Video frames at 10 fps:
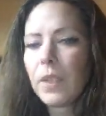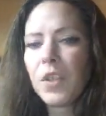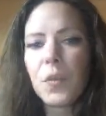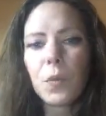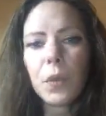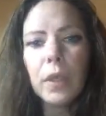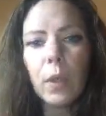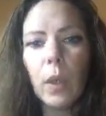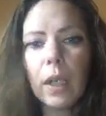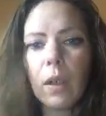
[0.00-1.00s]
just really
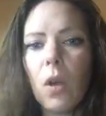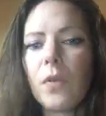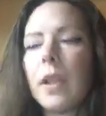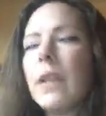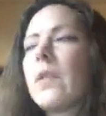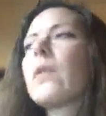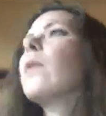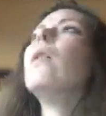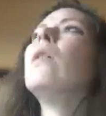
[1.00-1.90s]
quick go over this.